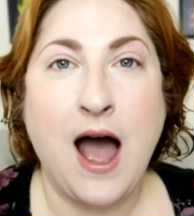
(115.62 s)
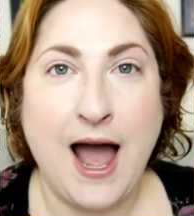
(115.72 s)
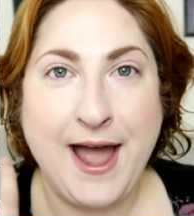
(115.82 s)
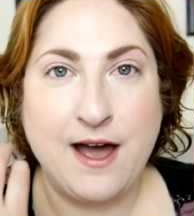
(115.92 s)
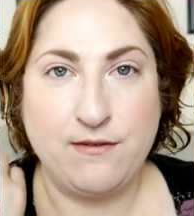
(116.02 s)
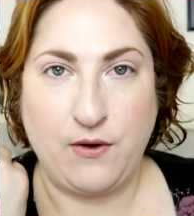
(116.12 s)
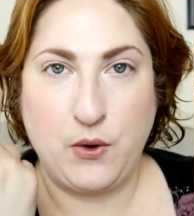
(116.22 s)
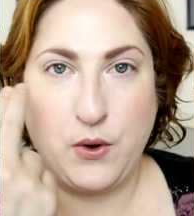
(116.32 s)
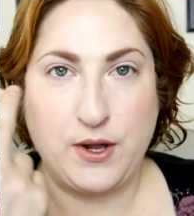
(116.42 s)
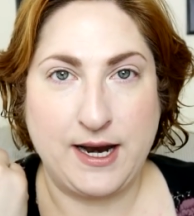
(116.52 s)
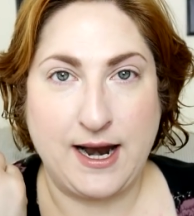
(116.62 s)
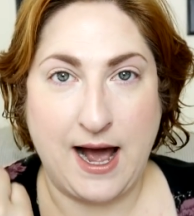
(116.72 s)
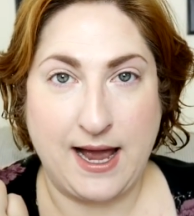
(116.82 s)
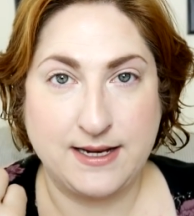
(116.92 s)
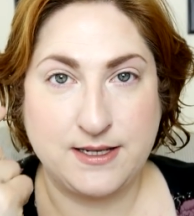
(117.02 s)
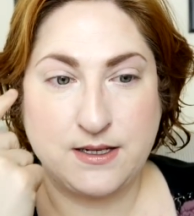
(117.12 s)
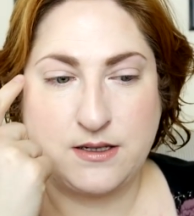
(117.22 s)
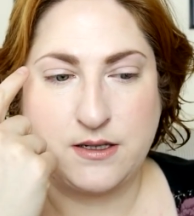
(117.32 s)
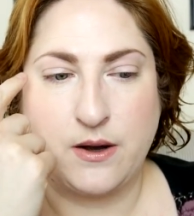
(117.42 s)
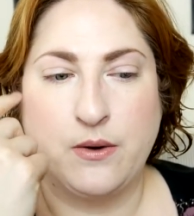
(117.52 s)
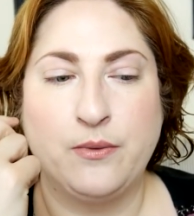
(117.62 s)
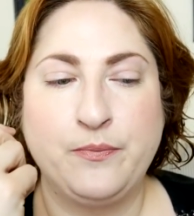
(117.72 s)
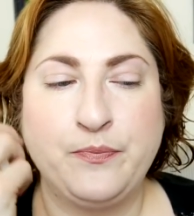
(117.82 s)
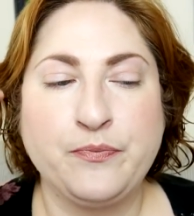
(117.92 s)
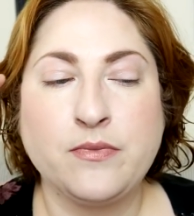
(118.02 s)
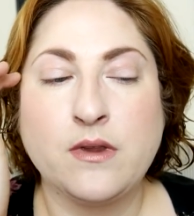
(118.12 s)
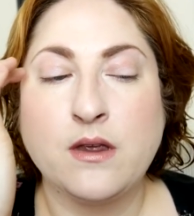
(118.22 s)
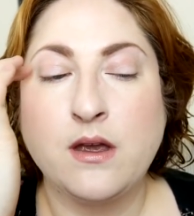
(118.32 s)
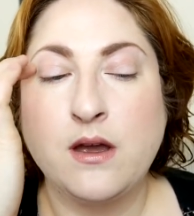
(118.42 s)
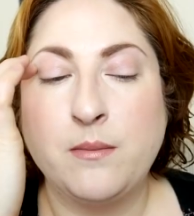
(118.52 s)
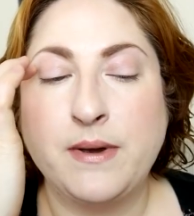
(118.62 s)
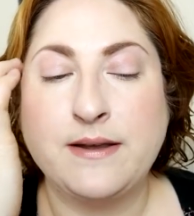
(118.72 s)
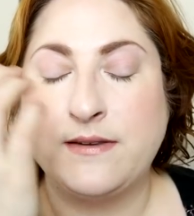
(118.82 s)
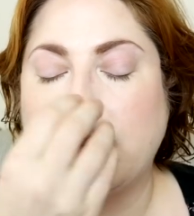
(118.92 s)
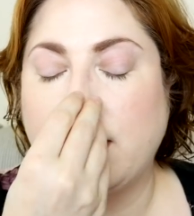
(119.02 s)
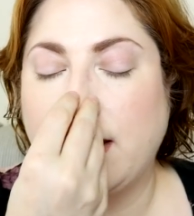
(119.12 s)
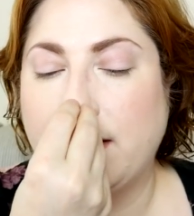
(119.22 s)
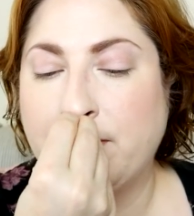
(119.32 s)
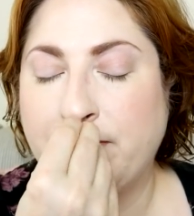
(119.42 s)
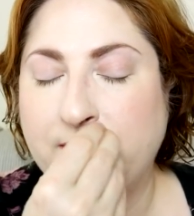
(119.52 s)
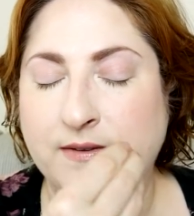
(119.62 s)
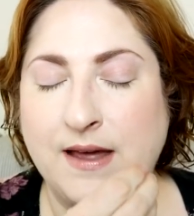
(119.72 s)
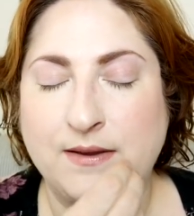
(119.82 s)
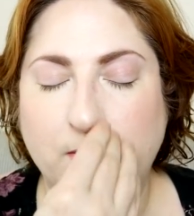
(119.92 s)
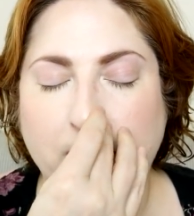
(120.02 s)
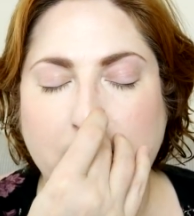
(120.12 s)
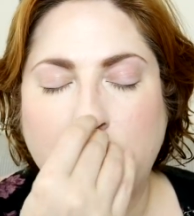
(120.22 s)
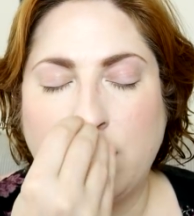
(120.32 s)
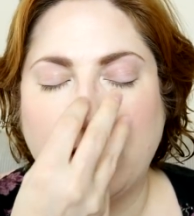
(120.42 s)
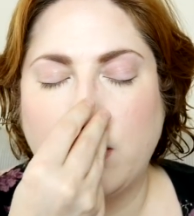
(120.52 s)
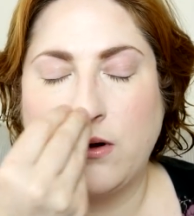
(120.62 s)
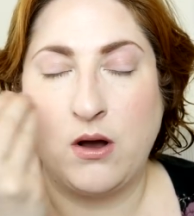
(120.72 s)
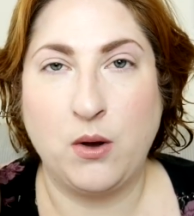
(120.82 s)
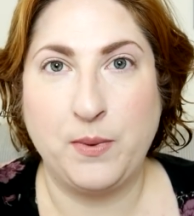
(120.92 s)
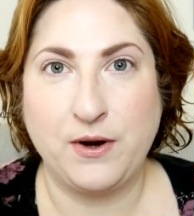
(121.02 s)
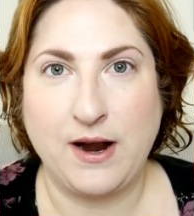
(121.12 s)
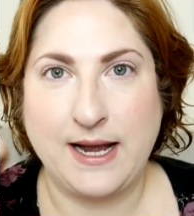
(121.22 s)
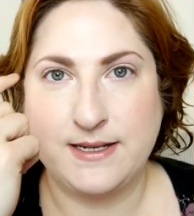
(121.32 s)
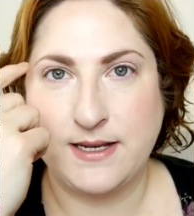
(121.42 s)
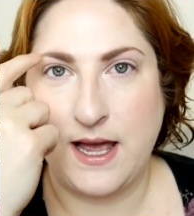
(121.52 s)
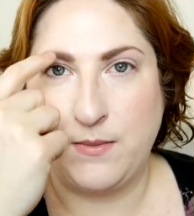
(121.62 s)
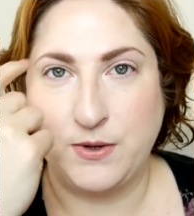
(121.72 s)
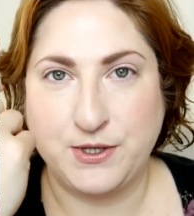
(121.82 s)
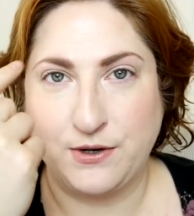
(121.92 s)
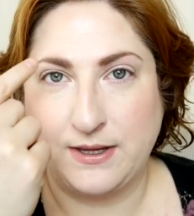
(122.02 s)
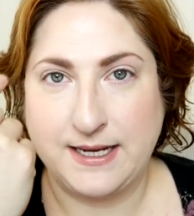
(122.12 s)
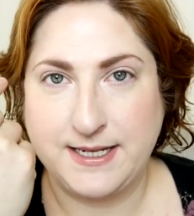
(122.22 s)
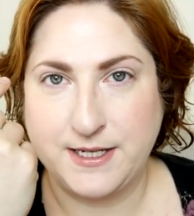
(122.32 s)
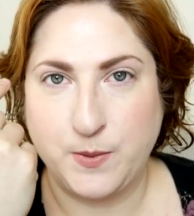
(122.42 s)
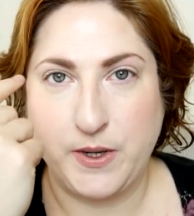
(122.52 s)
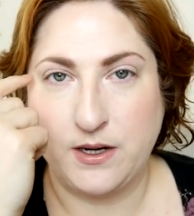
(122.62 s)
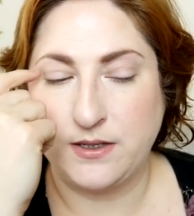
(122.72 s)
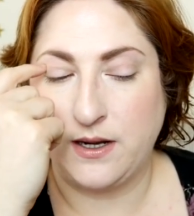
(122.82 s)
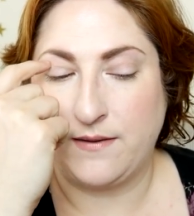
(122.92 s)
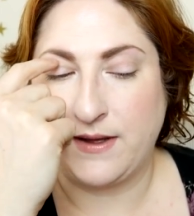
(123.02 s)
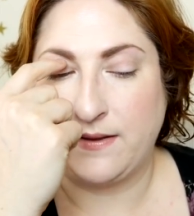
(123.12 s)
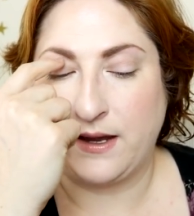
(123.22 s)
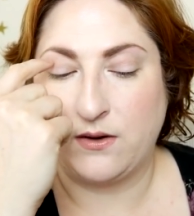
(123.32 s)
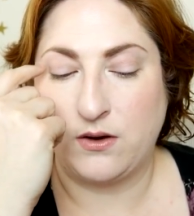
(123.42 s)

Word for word: I have hooded eyes. So basically that that's when you open your eyes and most of your lid disappears and you have that like